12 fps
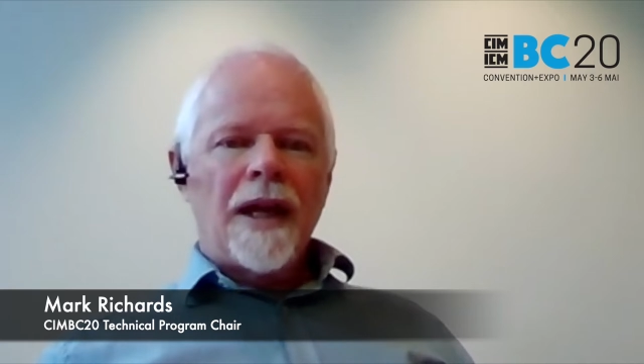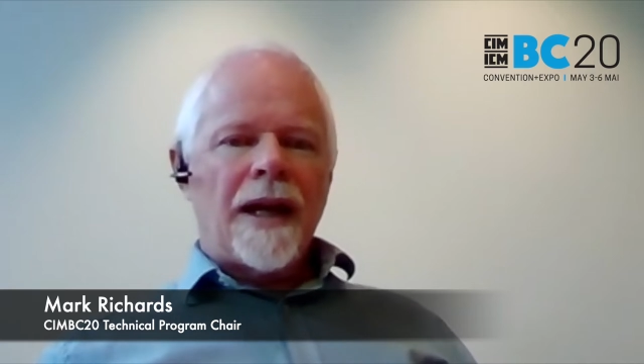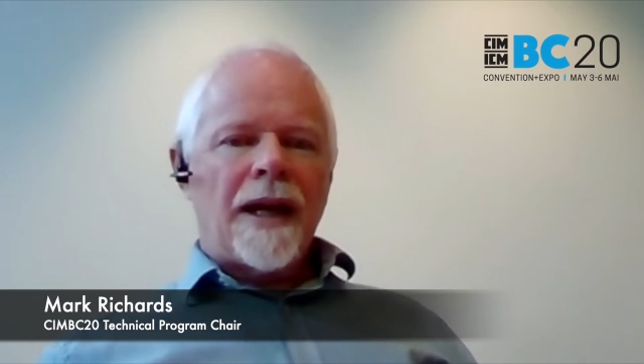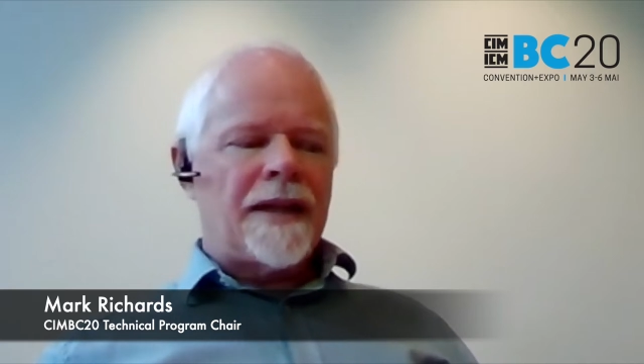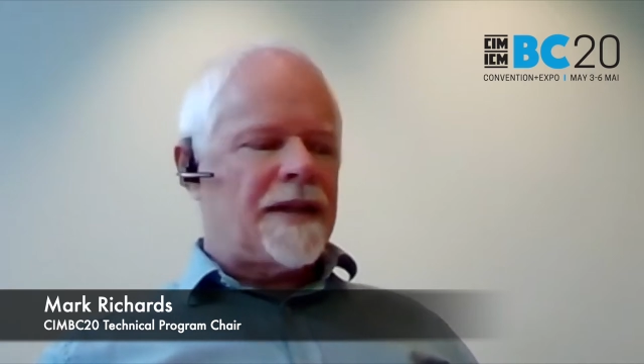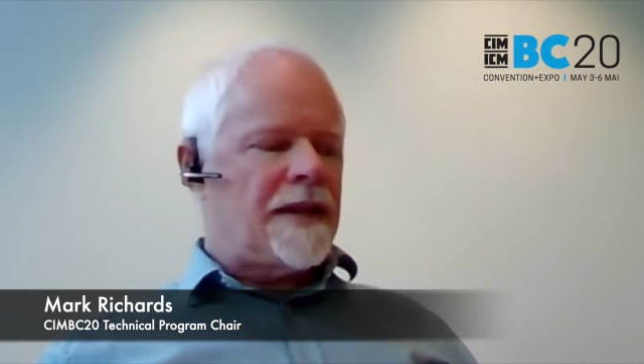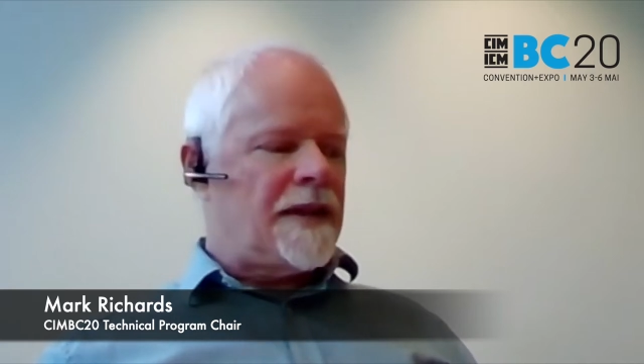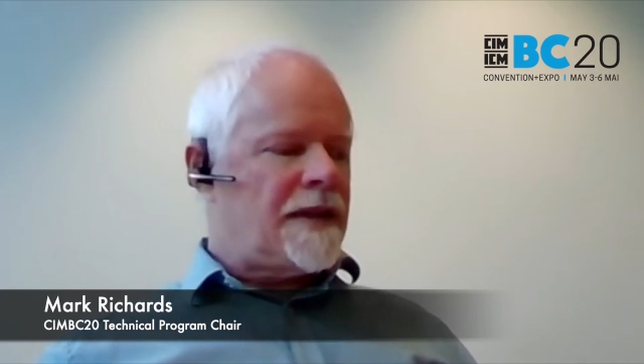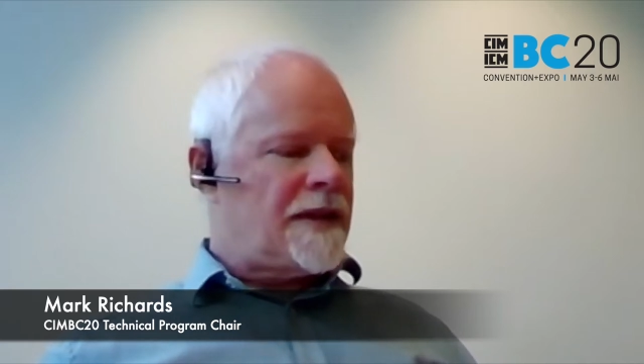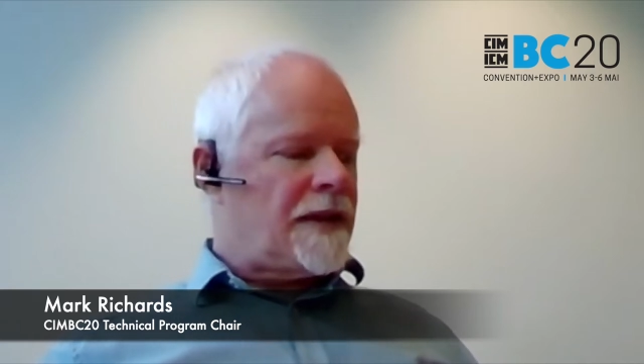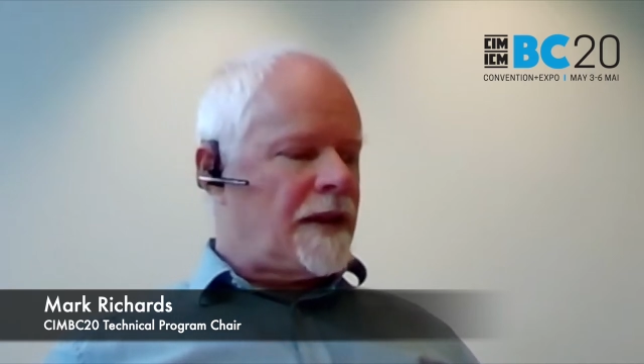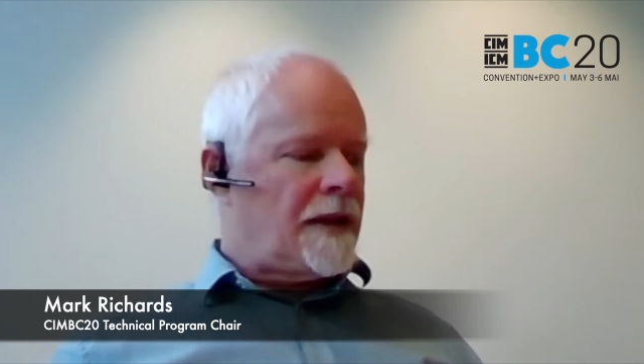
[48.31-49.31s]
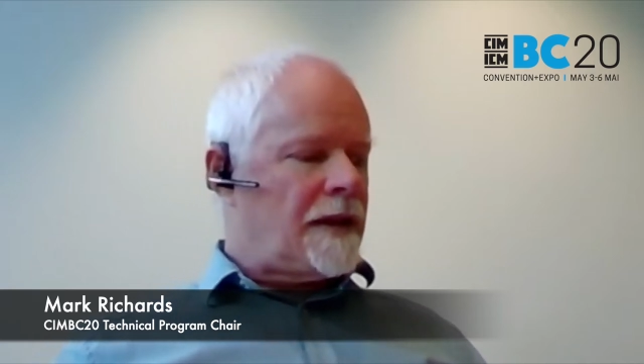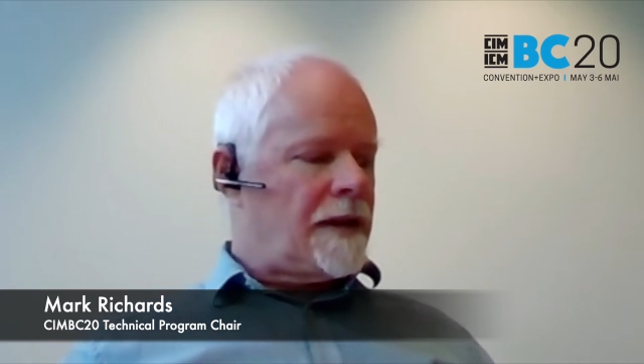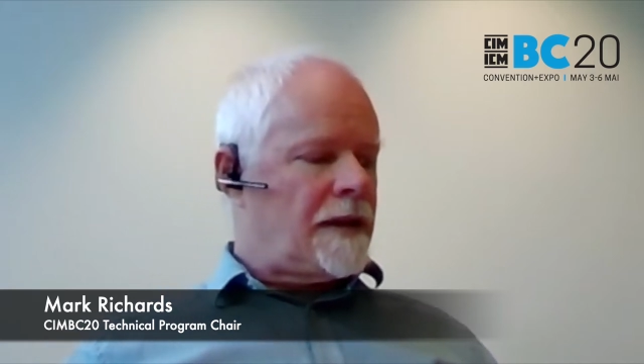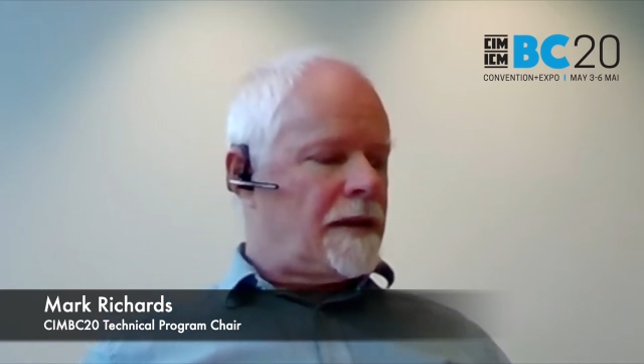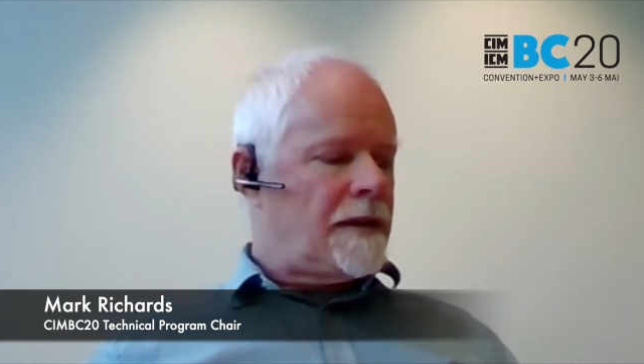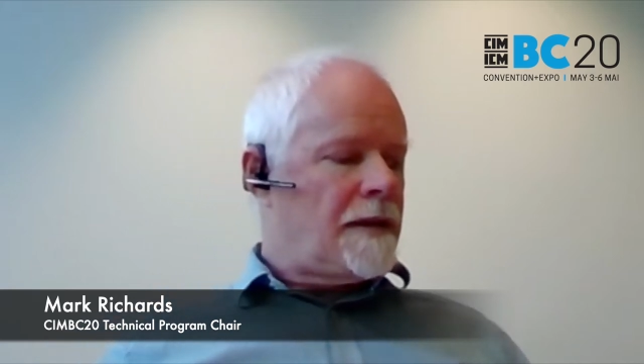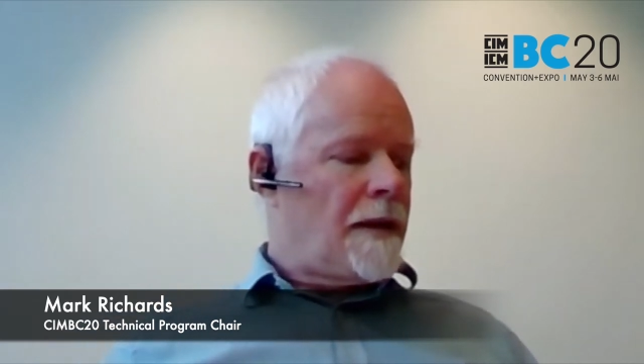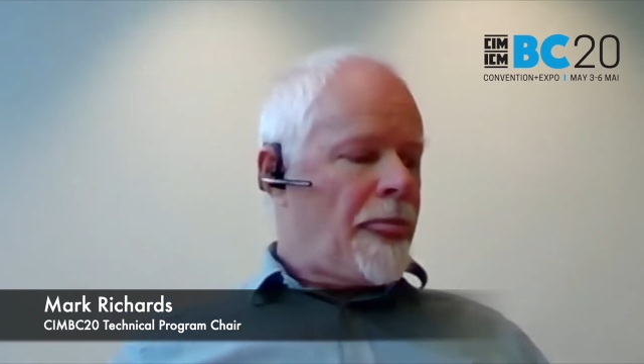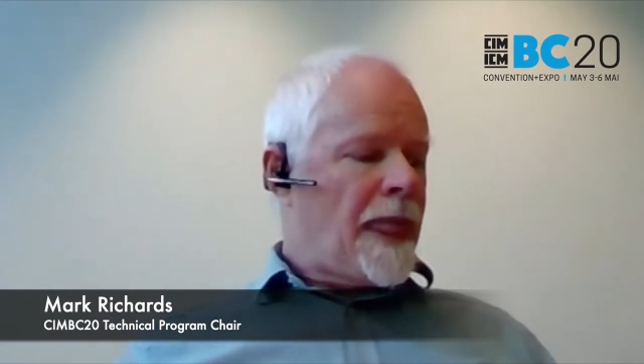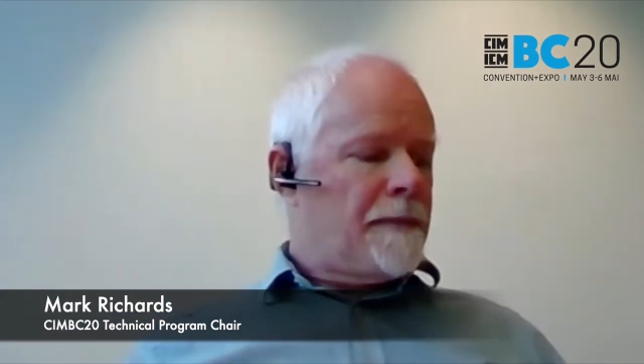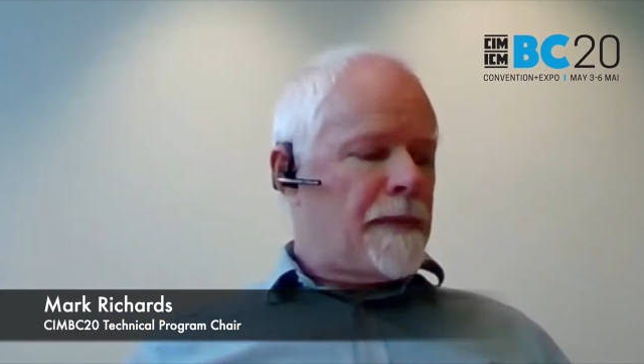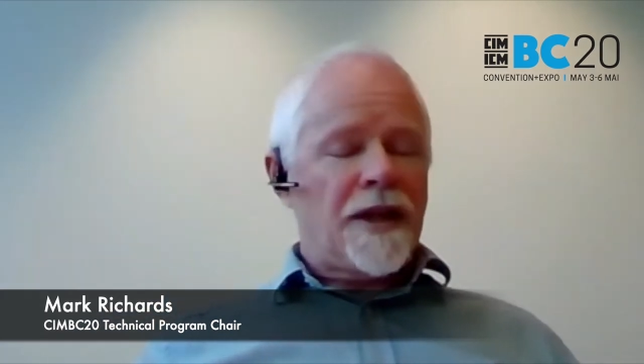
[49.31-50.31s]
as is
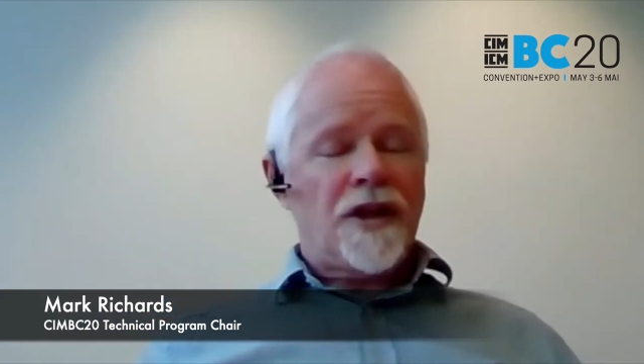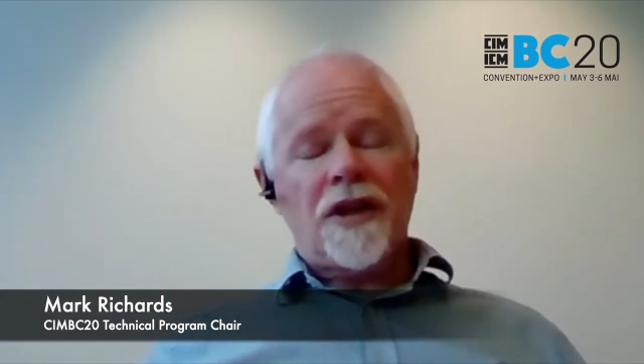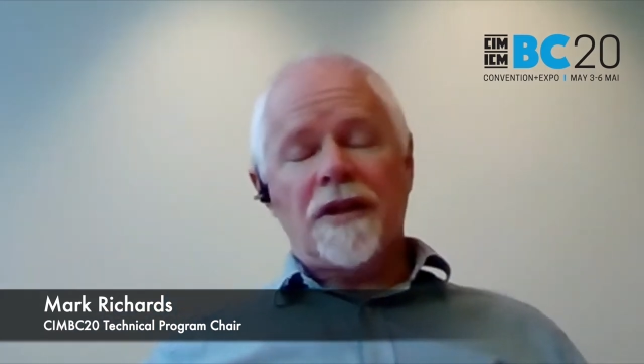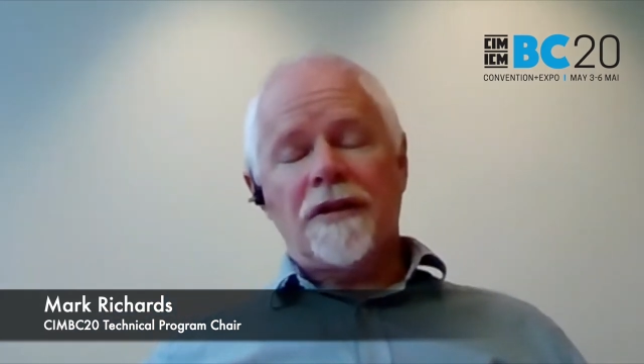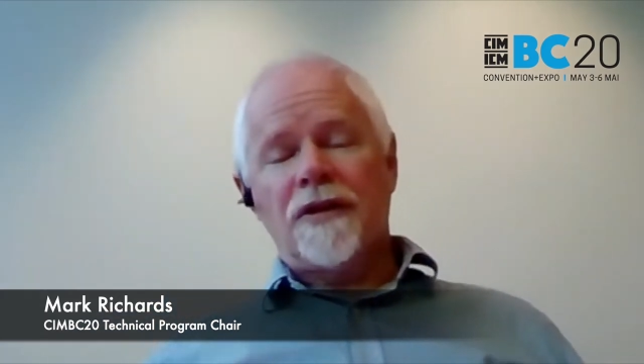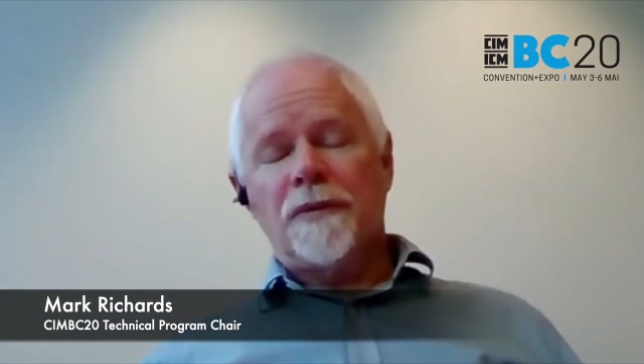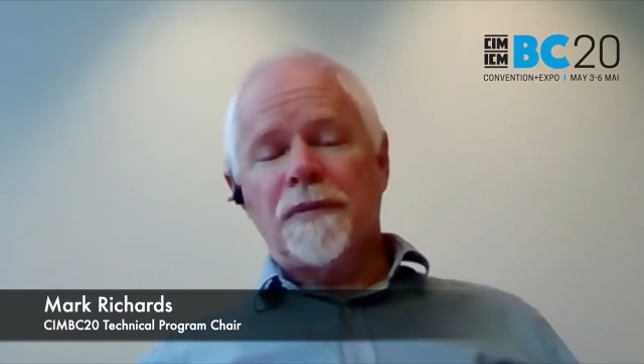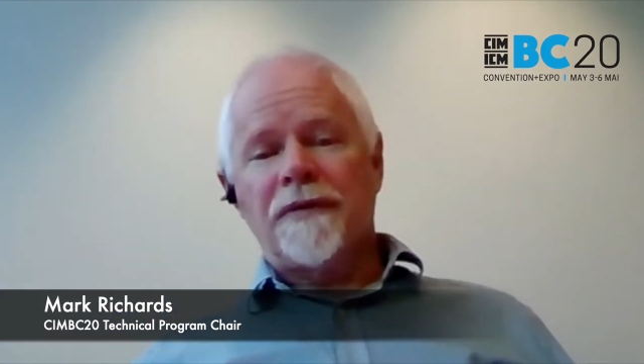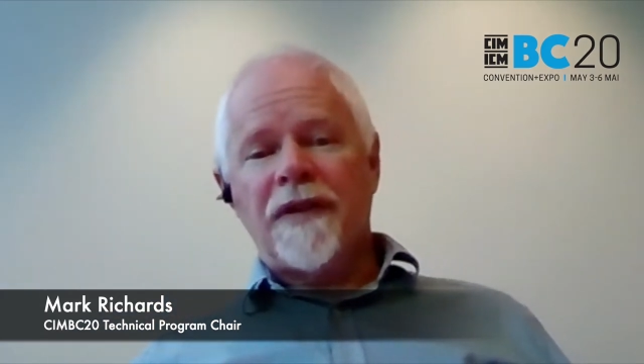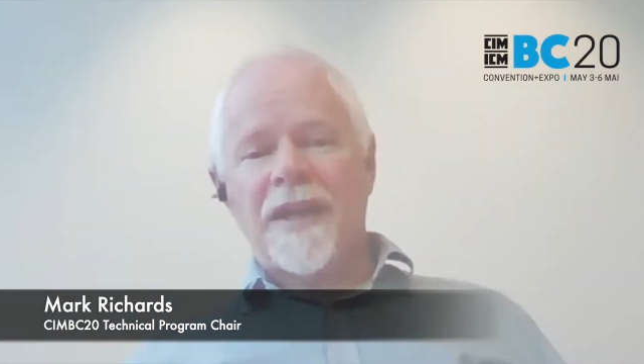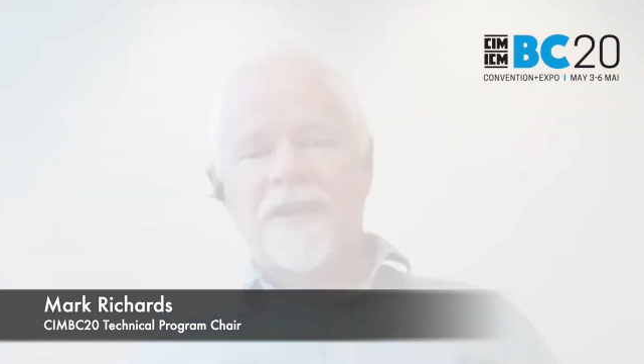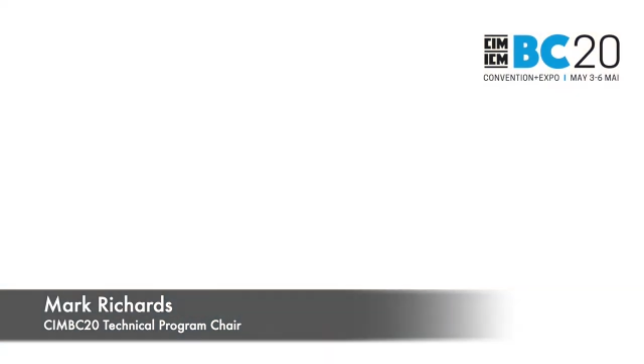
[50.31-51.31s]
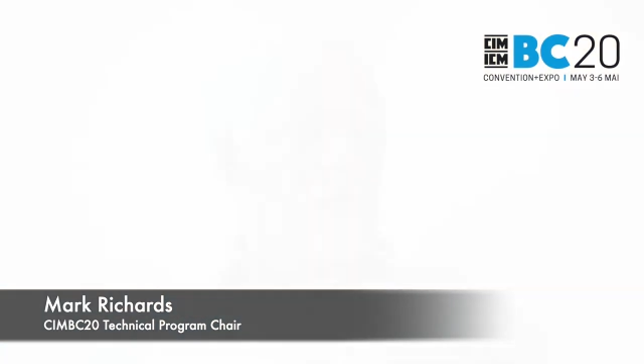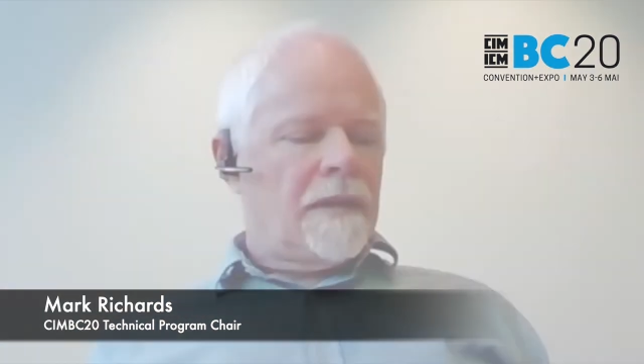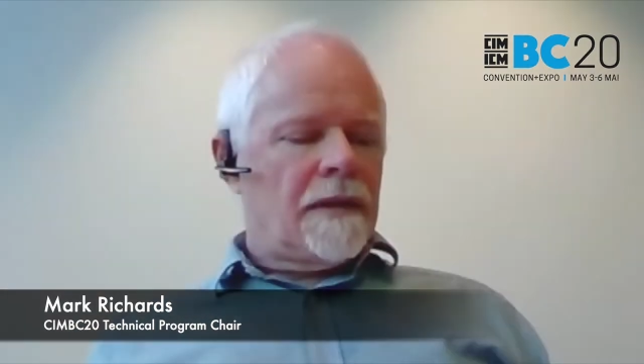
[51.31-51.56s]
managing the human factor.